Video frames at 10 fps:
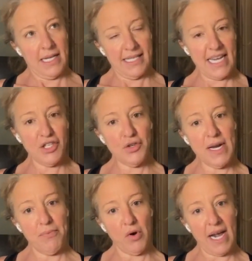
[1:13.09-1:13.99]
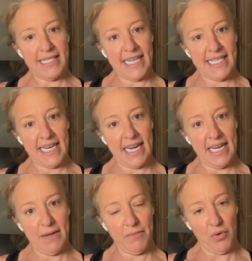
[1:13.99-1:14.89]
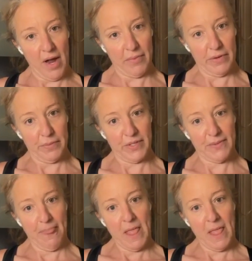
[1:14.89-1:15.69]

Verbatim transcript: sensory processing problems.